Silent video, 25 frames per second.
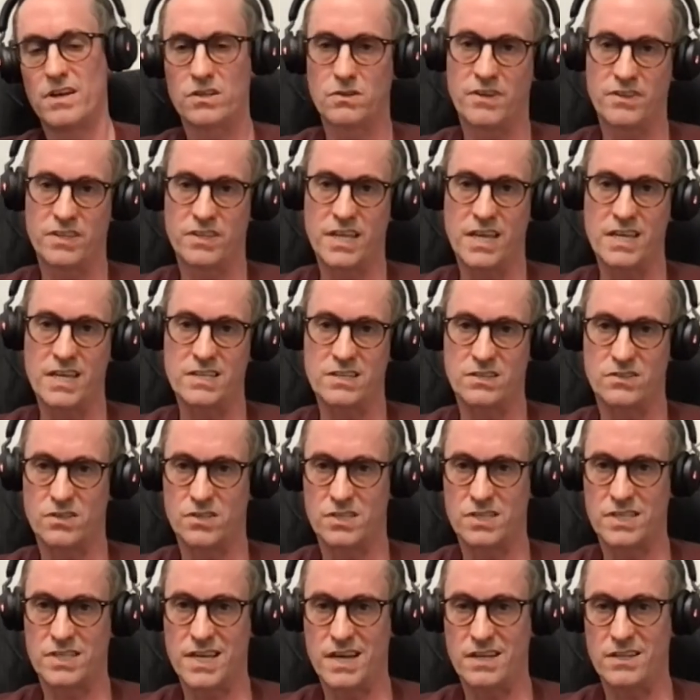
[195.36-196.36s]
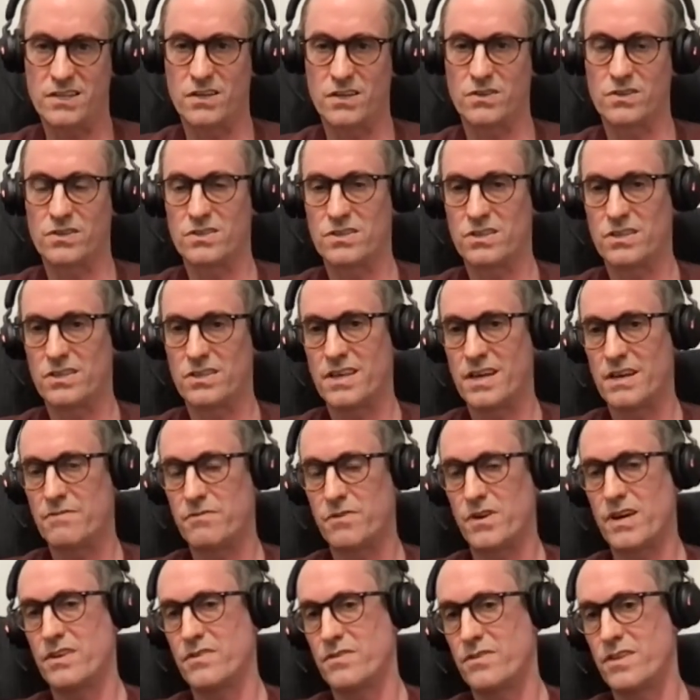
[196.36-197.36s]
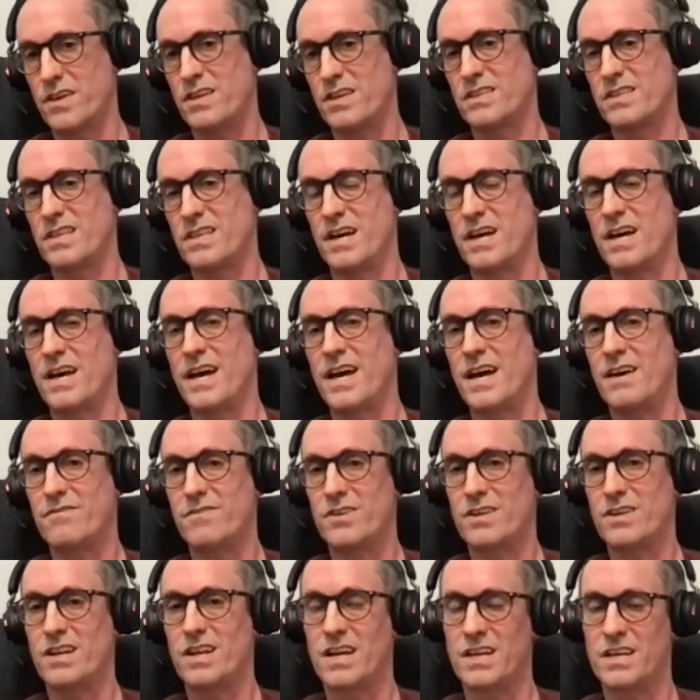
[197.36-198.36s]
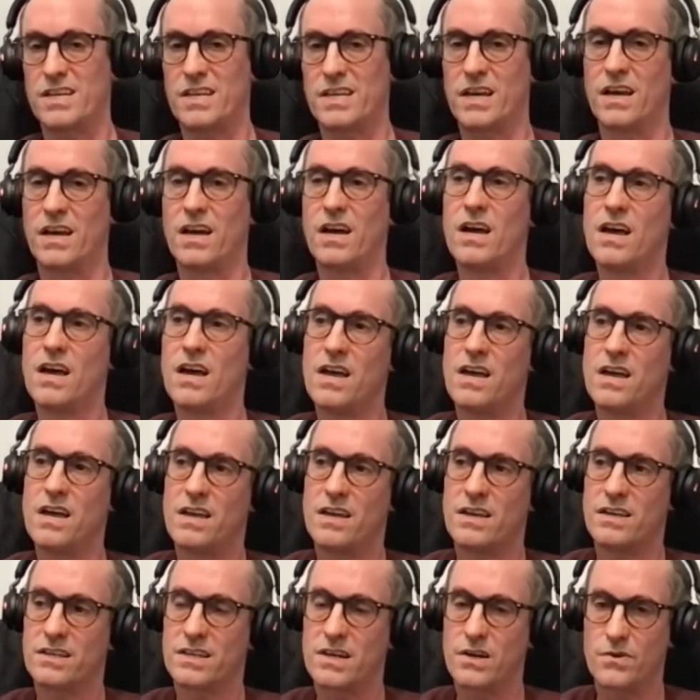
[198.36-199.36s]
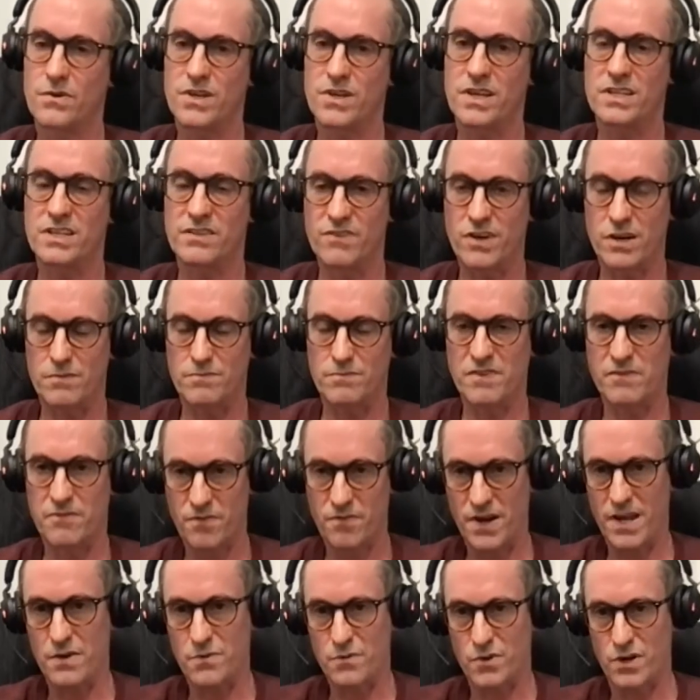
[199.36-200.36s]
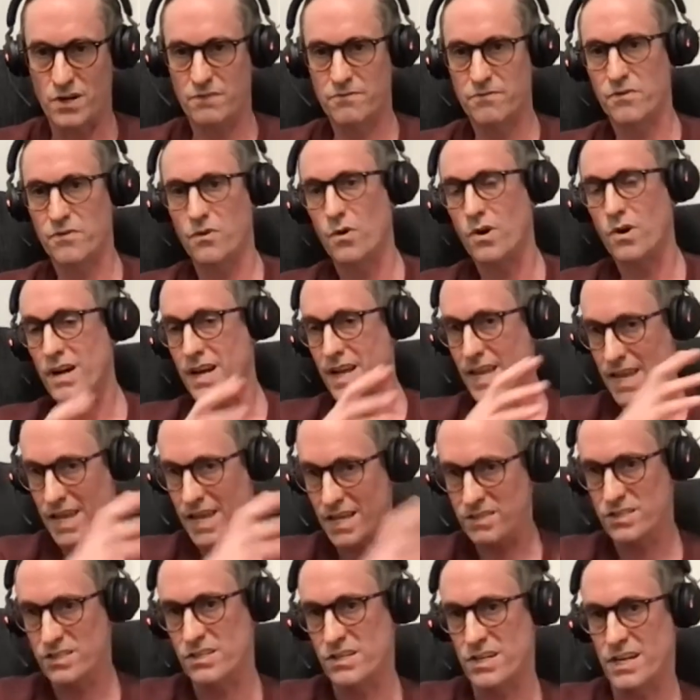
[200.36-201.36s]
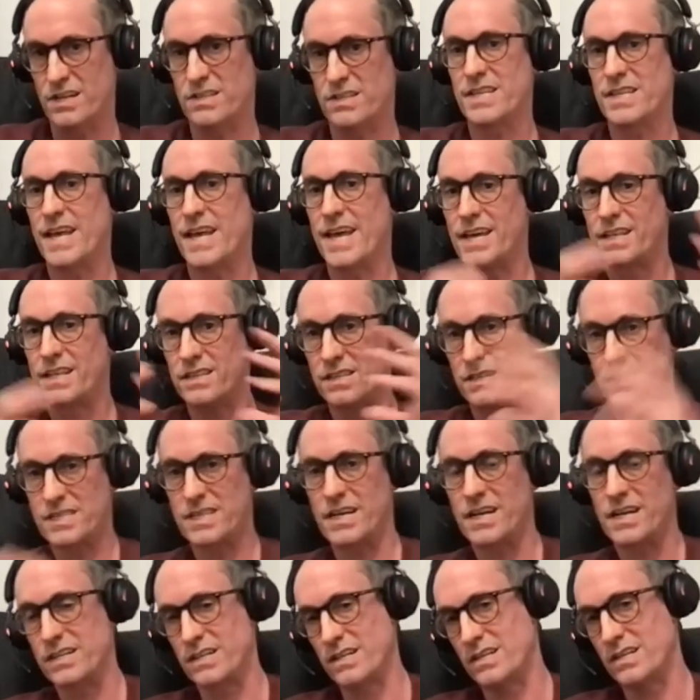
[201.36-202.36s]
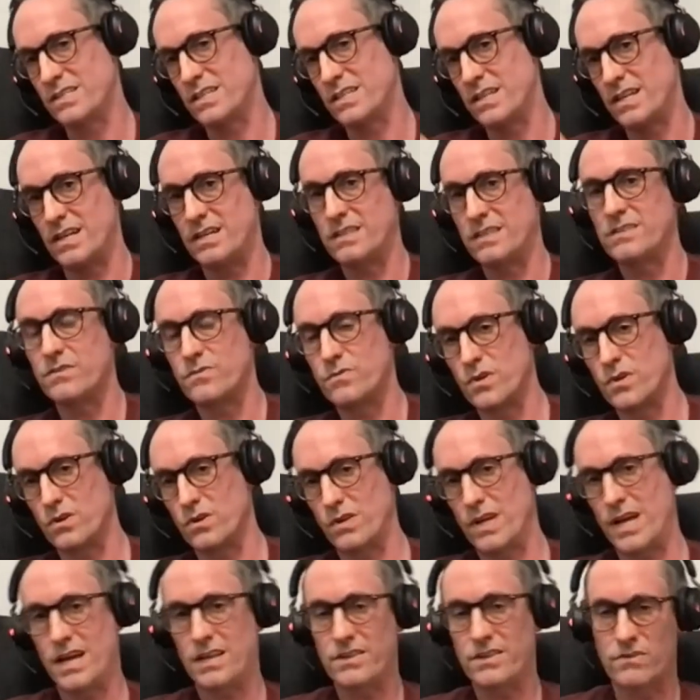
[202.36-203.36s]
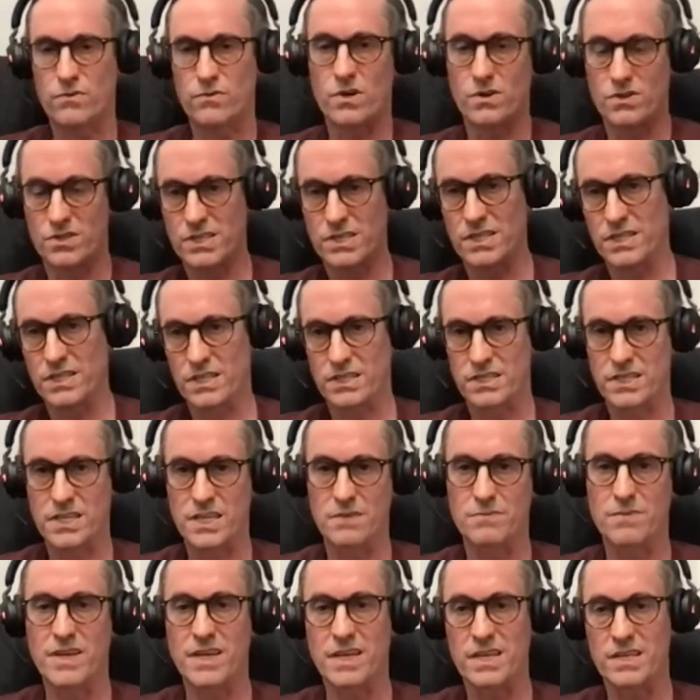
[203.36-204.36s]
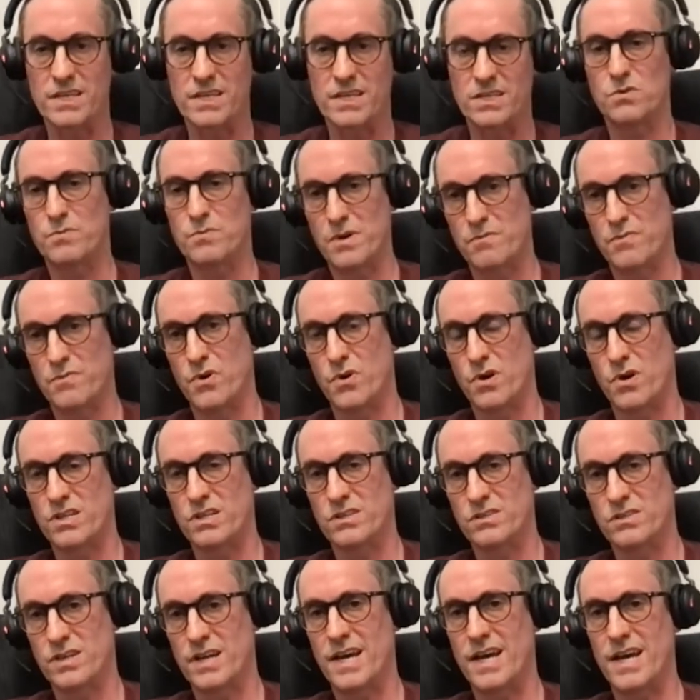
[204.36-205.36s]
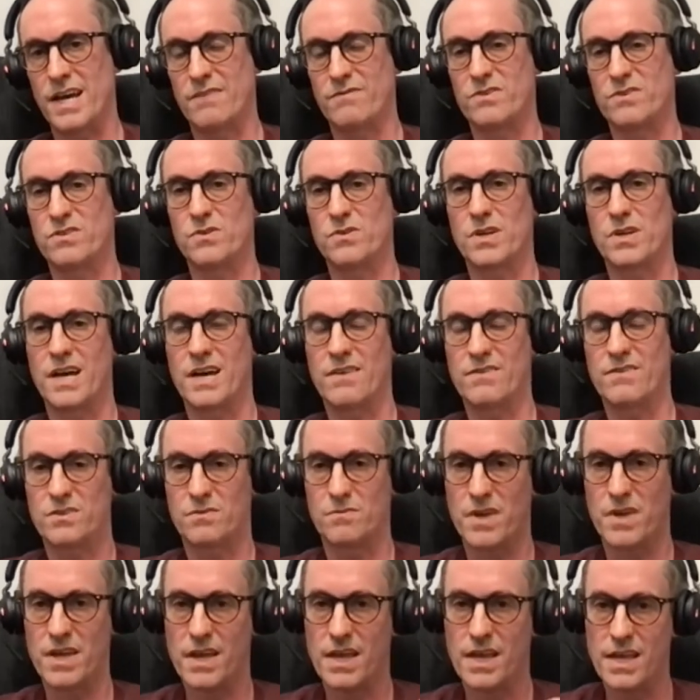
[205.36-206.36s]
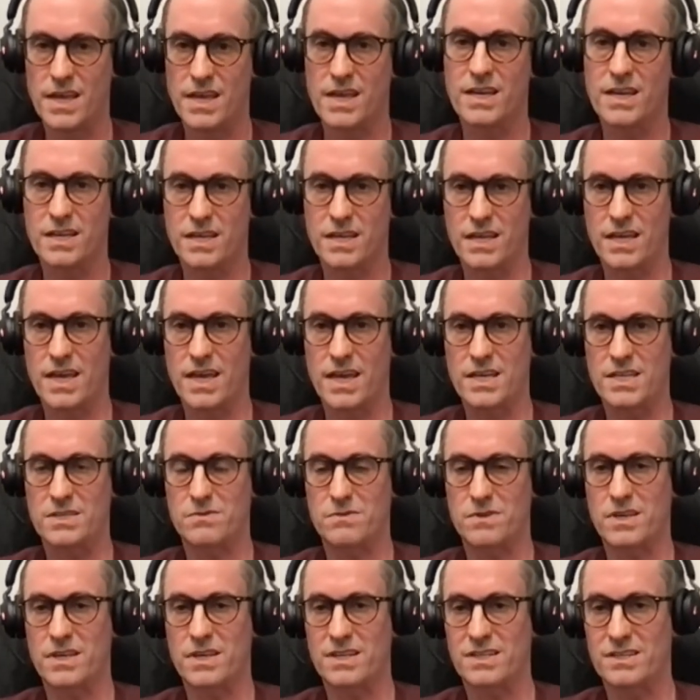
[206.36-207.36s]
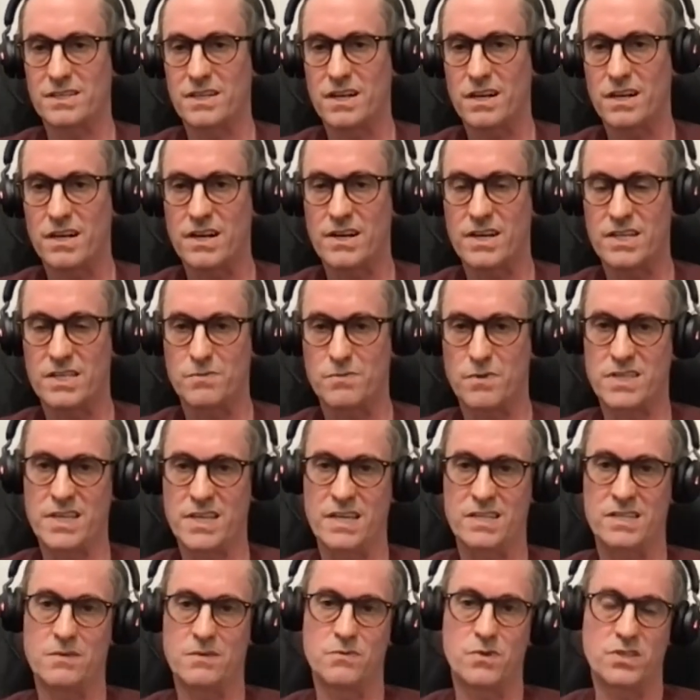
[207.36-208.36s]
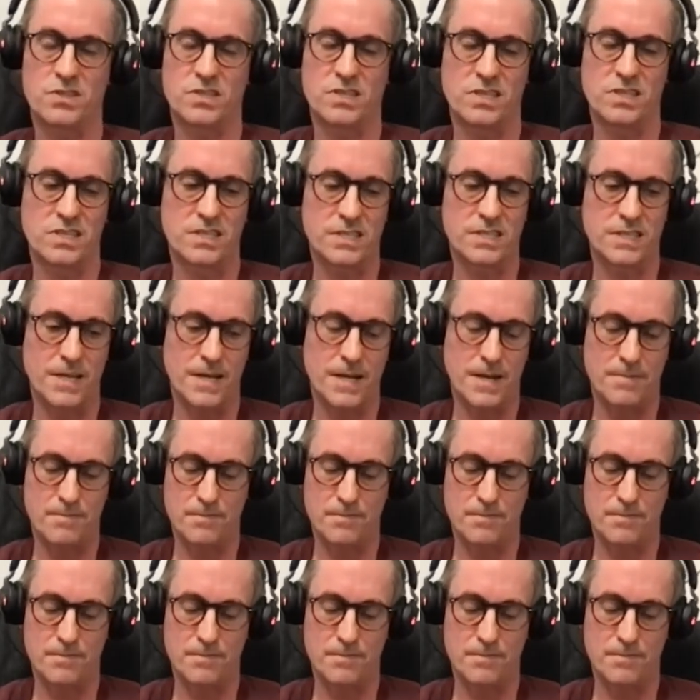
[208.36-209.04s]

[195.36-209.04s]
a good foundation to stand on. So therefore, I think that having like a career development framework for engineers and designers and other roles in the team is super important to have. So you have some clear expectation what is